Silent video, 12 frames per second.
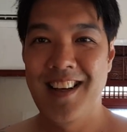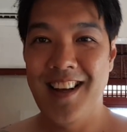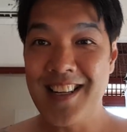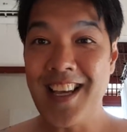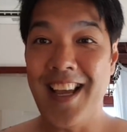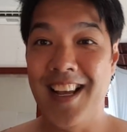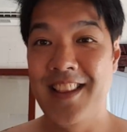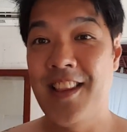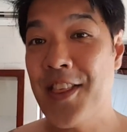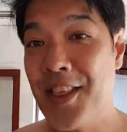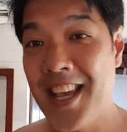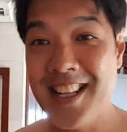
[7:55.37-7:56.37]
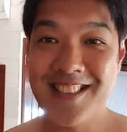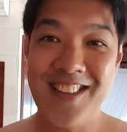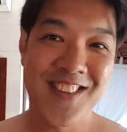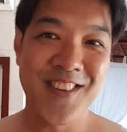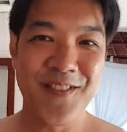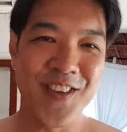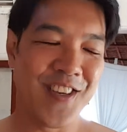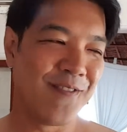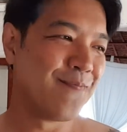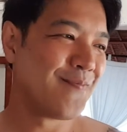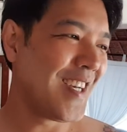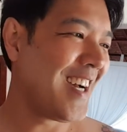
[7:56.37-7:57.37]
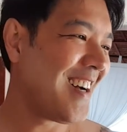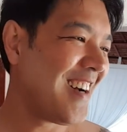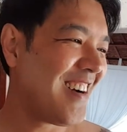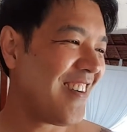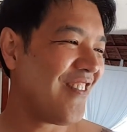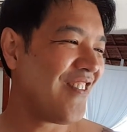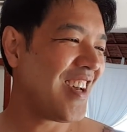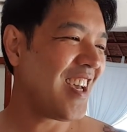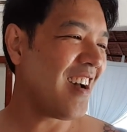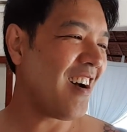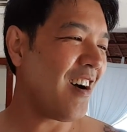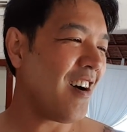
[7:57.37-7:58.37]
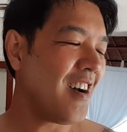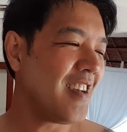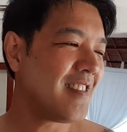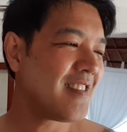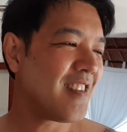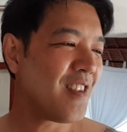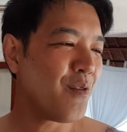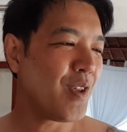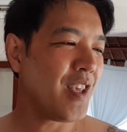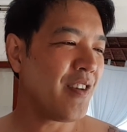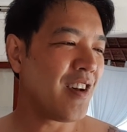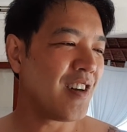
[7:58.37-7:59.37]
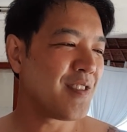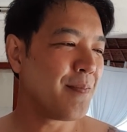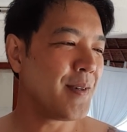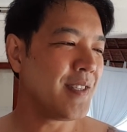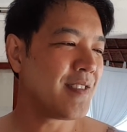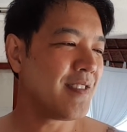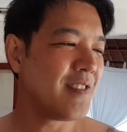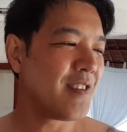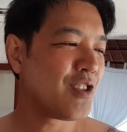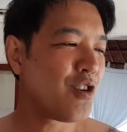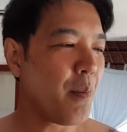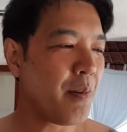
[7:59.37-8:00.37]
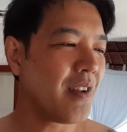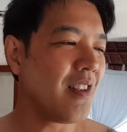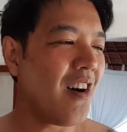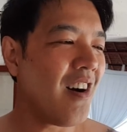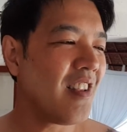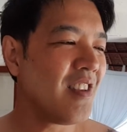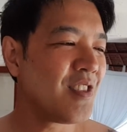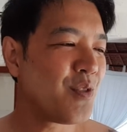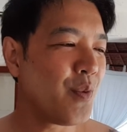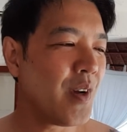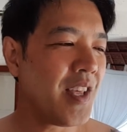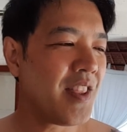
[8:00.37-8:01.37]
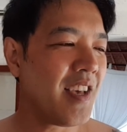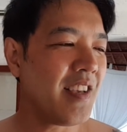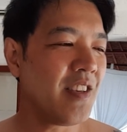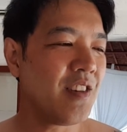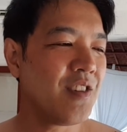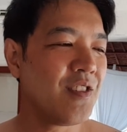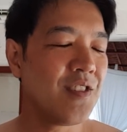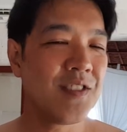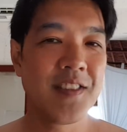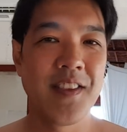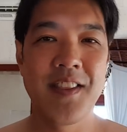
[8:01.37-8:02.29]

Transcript: Okay, another hint I'll give you. I don't know whether you guys have been to tropical islands where they use